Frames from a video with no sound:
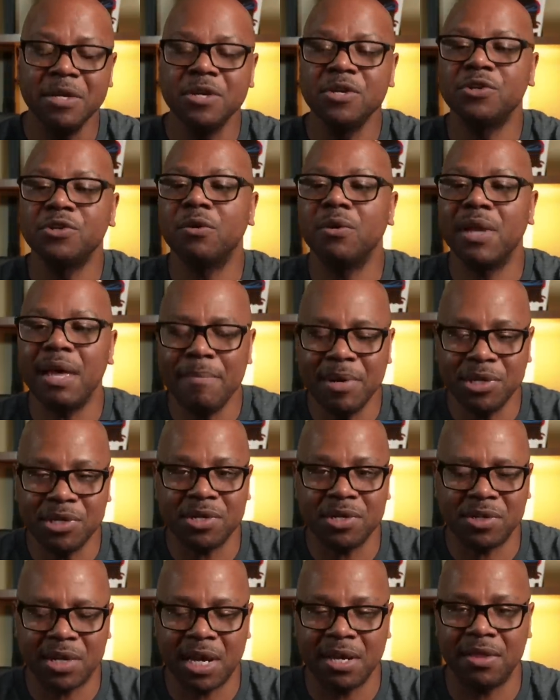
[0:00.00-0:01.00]
So let me
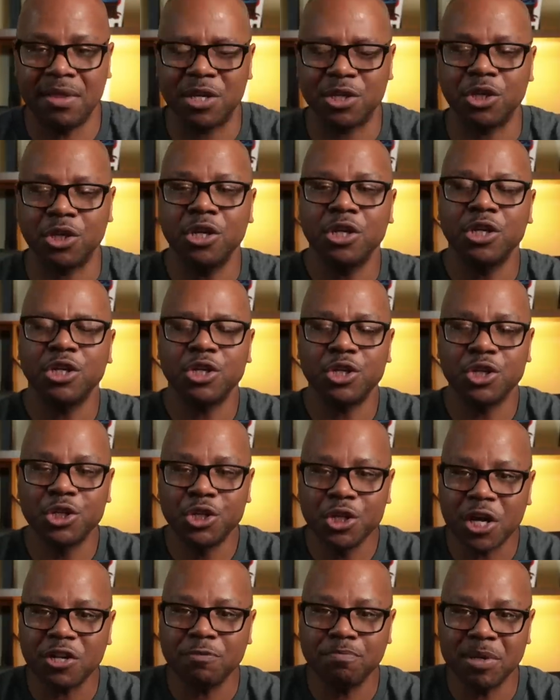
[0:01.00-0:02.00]
just say this
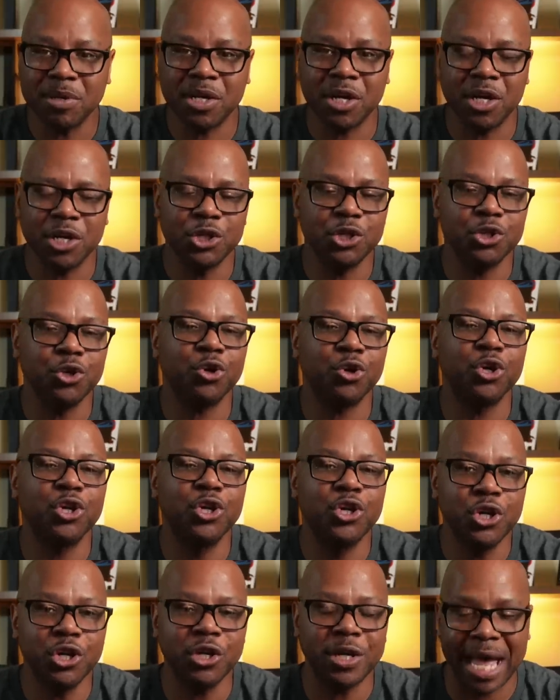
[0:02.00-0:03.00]
just because you're
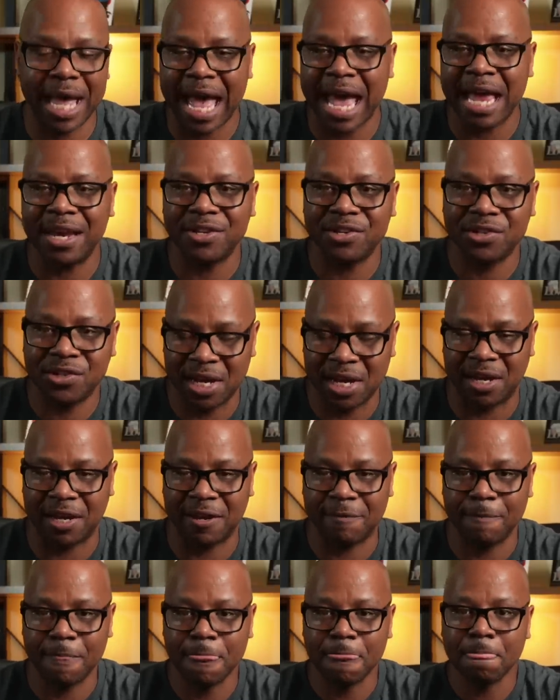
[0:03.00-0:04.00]
good at
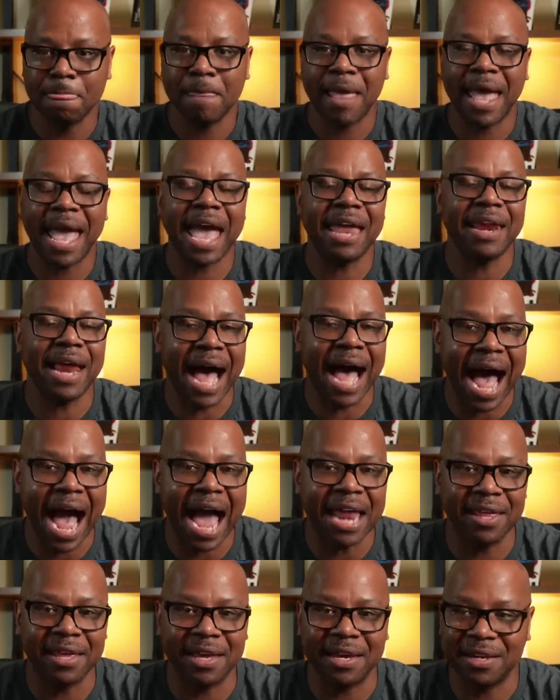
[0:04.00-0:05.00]
sinning and
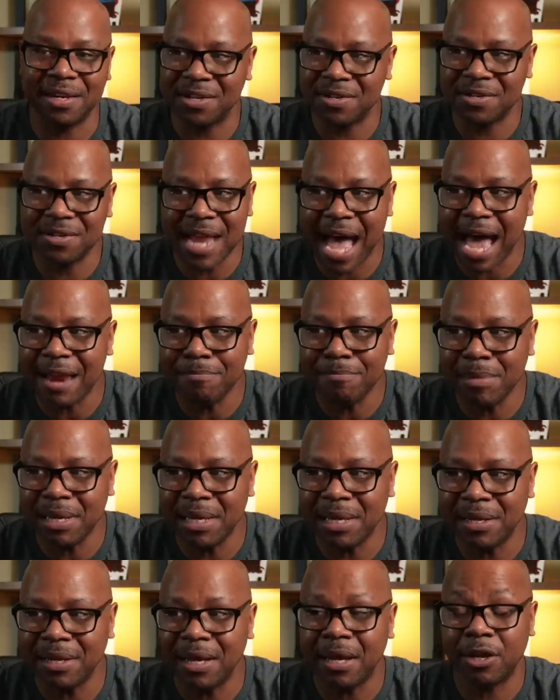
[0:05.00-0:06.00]
hiding it does not
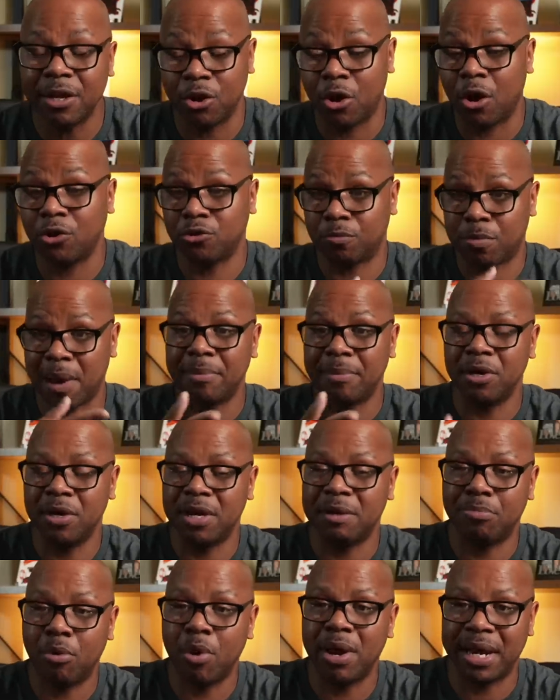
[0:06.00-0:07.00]
mean you're also probably good
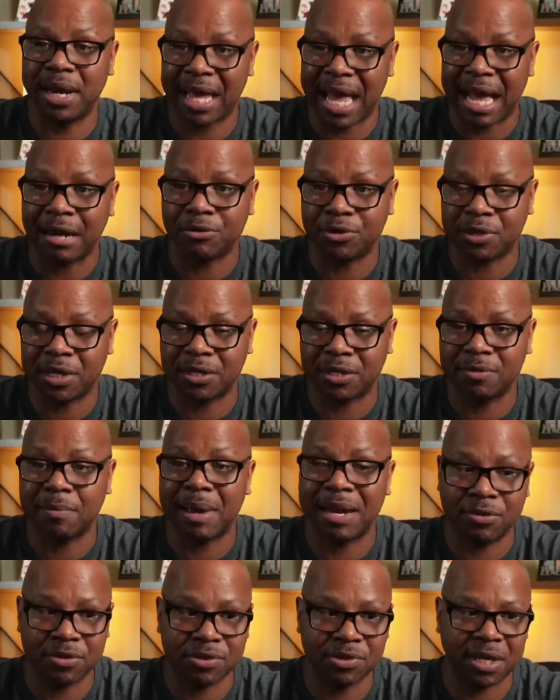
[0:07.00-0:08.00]
at pointing out sin.
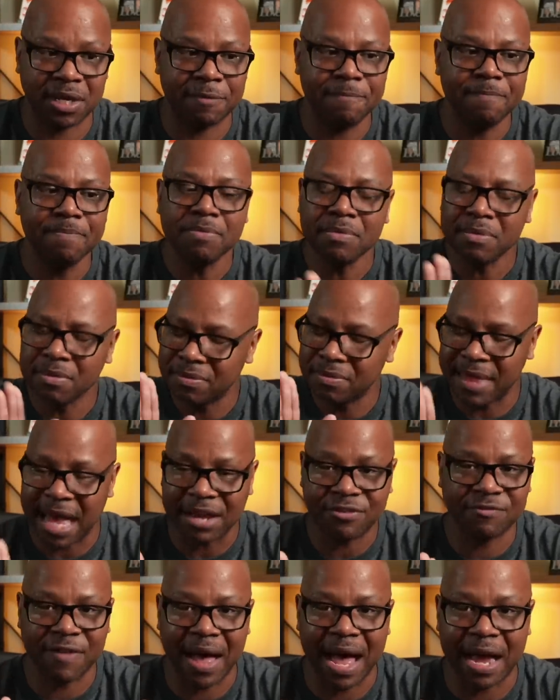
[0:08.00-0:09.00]
Somebody else is saying,
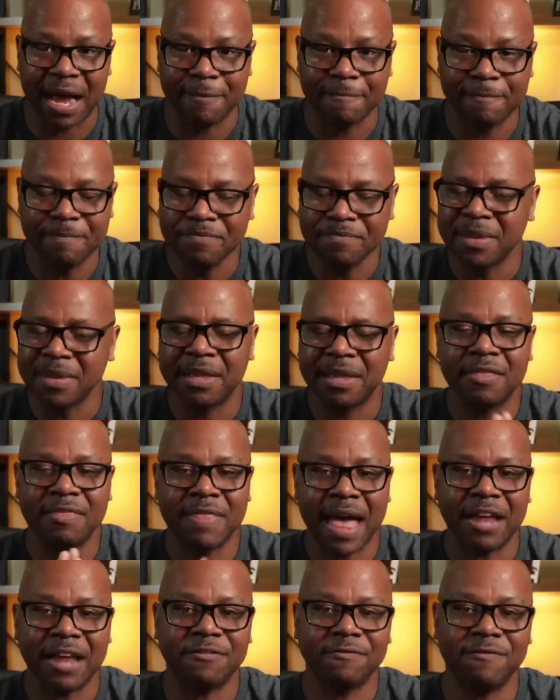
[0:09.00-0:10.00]
that's fine.
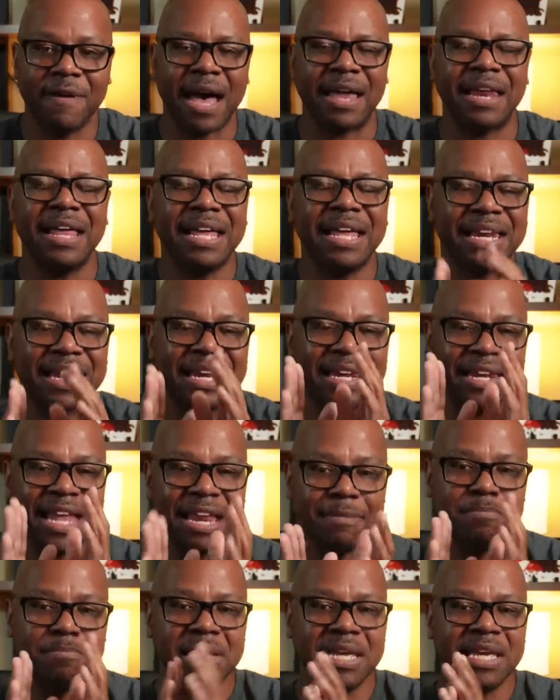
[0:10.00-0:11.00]
That's fine.
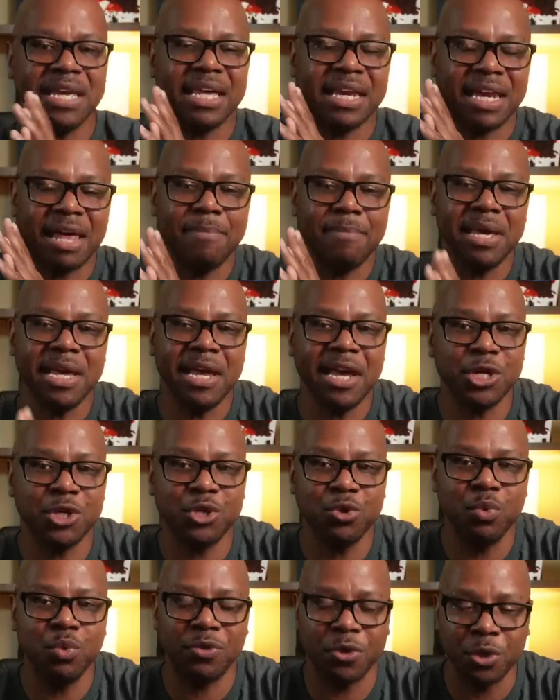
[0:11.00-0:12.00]
Let me let me hit
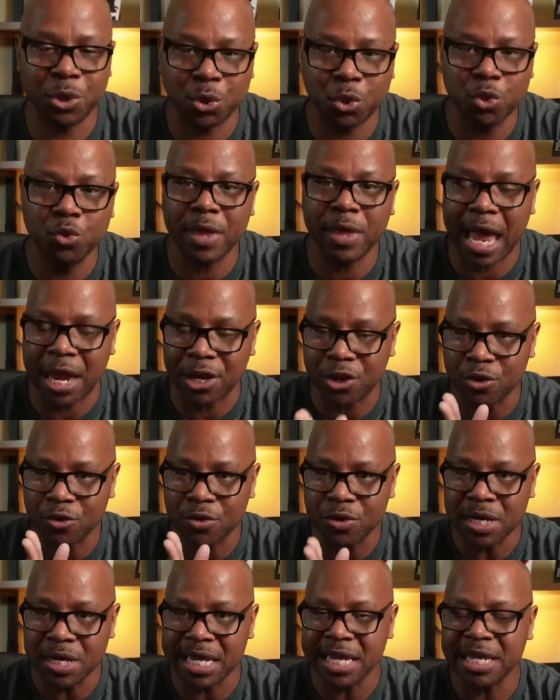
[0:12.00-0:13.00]
you with the truth, and you
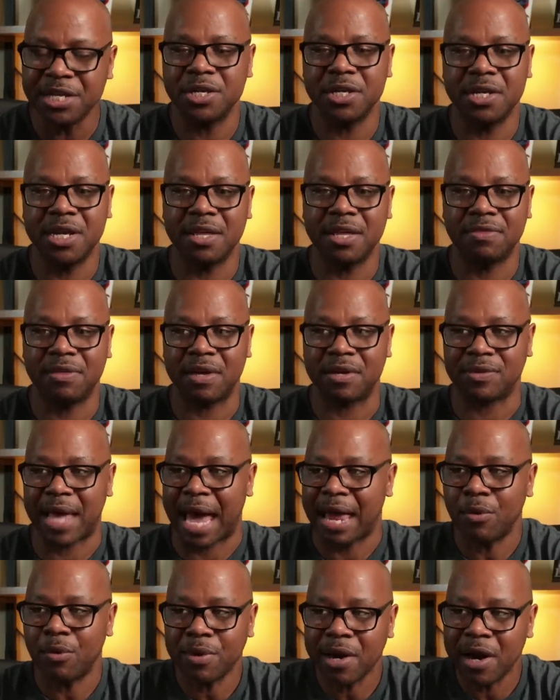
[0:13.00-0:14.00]
need to get this.
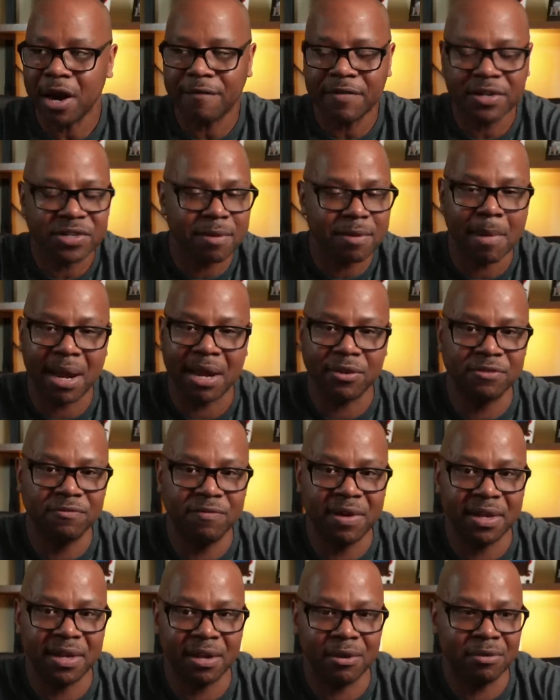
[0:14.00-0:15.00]
I don't care if it's somebody else's
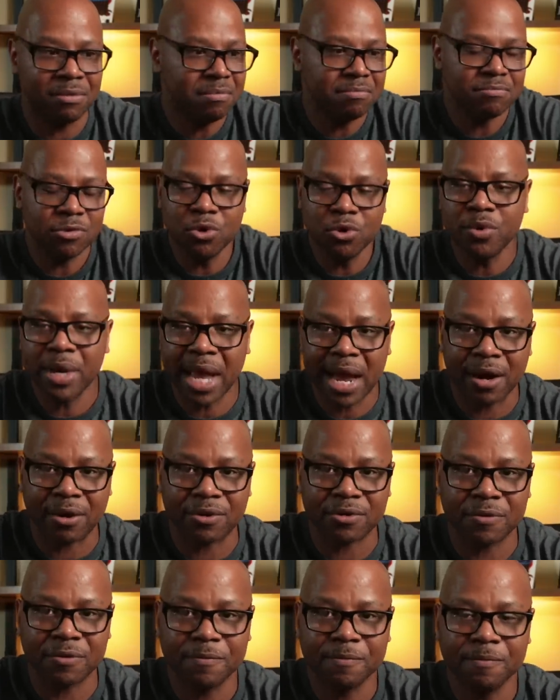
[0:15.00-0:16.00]
video. Who
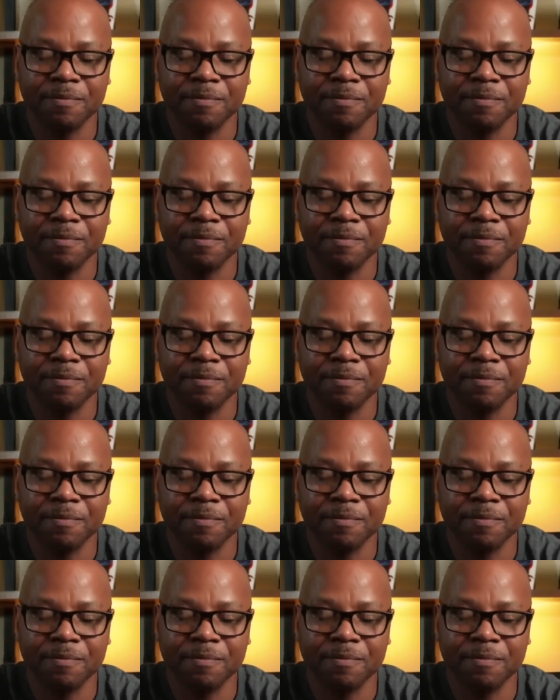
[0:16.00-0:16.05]
cares?